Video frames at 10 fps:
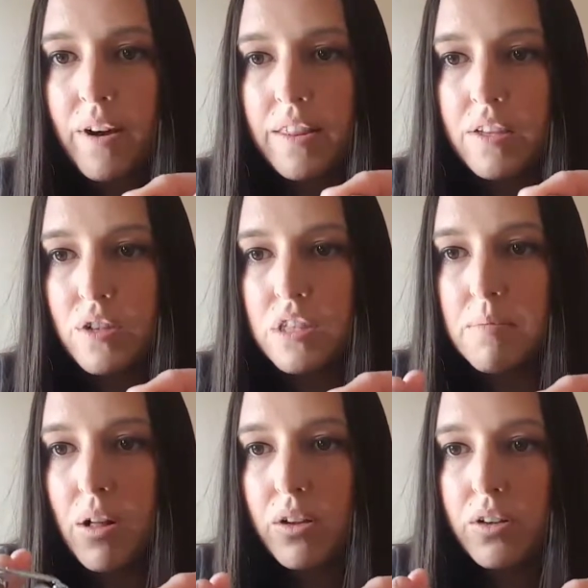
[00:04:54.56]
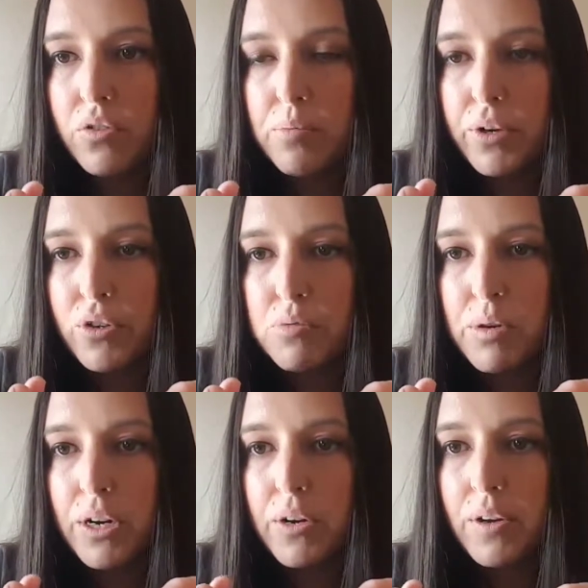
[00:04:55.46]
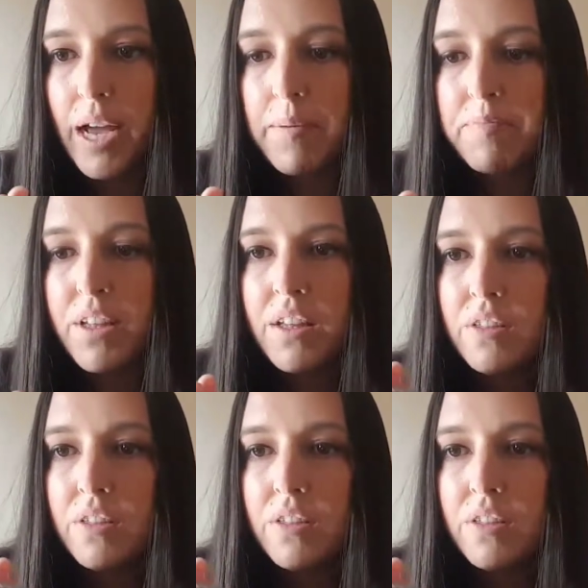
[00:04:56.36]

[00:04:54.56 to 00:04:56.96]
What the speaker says: right? These are smaller and 3.0 is bigger, okay?